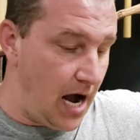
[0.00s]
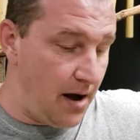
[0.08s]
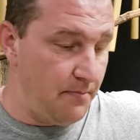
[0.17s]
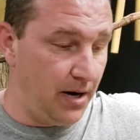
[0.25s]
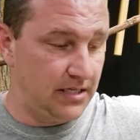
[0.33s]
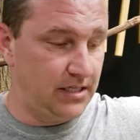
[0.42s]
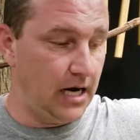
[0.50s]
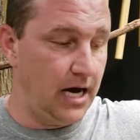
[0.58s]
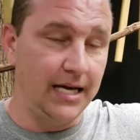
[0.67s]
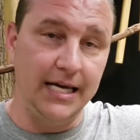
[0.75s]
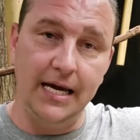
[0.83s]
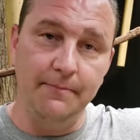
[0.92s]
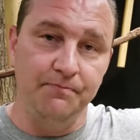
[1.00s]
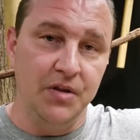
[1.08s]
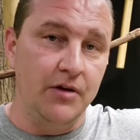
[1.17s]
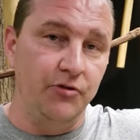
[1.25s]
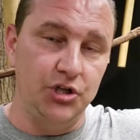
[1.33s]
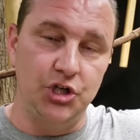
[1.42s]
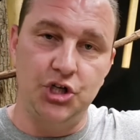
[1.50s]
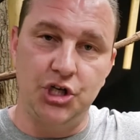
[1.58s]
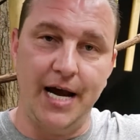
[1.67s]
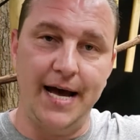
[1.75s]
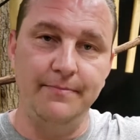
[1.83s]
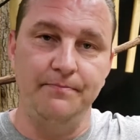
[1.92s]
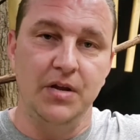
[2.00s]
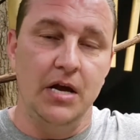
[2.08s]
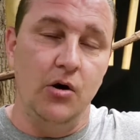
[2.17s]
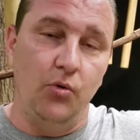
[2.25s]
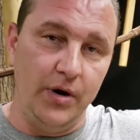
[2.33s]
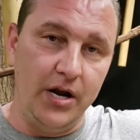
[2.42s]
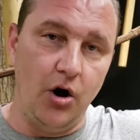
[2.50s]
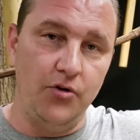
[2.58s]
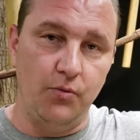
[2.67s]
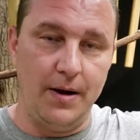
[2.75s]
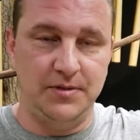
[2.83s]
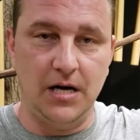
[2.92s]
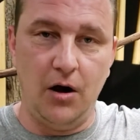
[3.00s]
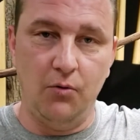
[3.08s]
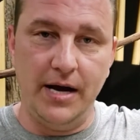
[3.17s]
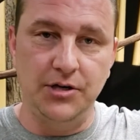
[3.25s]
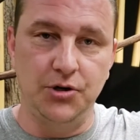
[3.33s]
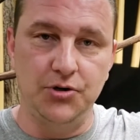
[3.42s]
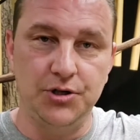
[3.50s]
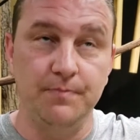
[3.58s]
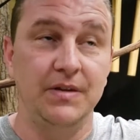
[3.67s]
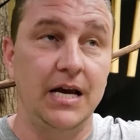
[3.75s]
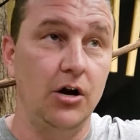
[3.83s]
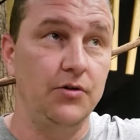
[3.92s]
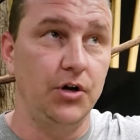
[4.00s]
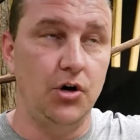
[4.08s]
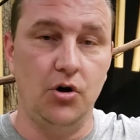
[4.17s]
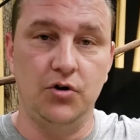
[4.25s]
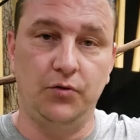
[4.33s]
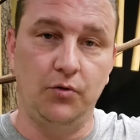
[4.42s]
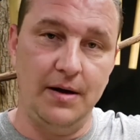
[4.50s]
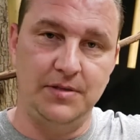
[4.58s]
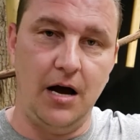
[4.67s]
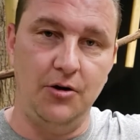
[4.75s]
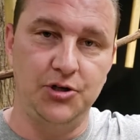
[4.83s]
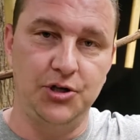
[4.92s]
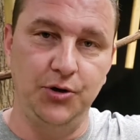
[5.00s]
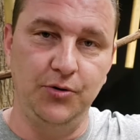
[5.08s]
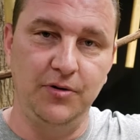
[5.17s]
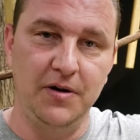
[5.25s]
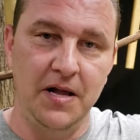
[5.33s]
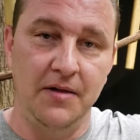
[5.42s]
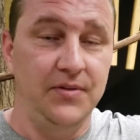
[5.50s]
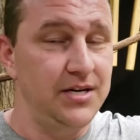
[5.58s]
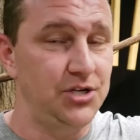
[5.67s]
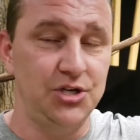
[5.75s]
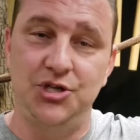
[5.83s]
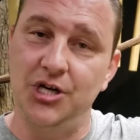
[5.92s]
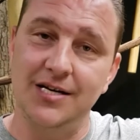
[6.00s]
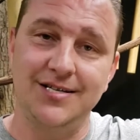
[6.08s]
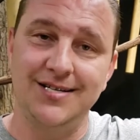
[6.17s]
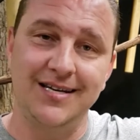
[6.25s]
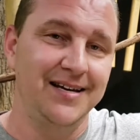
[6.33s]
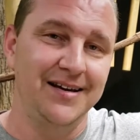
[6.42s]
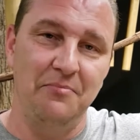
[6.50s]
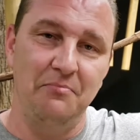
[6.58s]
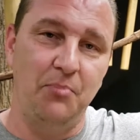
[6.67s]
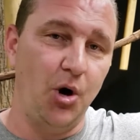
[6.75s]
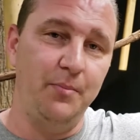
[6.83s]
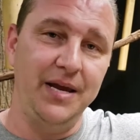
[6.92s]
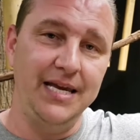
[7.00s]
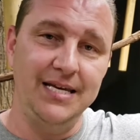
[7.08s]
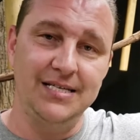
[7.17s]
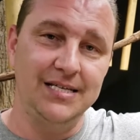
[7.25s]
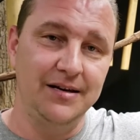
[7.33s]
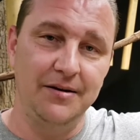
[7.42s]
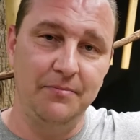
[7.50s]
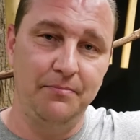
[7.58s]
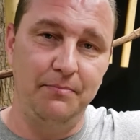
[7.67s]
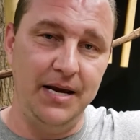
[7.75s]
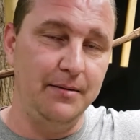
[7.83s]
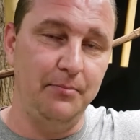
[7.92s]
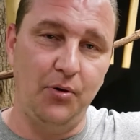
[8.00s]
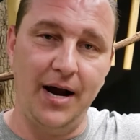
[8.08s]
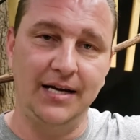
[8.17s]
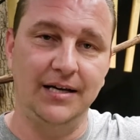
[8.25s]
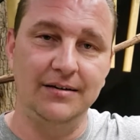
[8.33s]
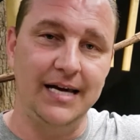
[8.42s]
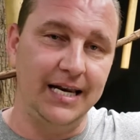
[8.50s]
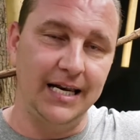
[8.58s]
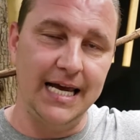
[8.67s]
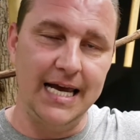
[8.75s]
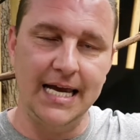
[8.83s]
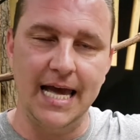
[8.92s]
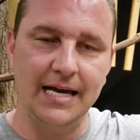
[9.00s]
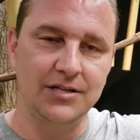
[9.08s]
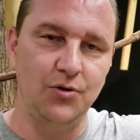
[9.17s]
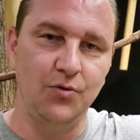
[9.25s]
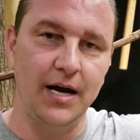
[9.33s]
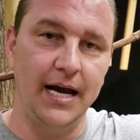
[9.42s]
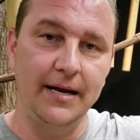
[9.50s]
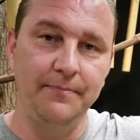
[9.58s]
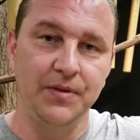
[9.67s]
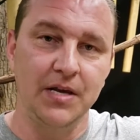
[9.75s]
But again, this is Chad. We are the Reptile Rangers here at the Kernersville Reptile Zoo. This is just Burmese being pregnant and laying eggs, okay?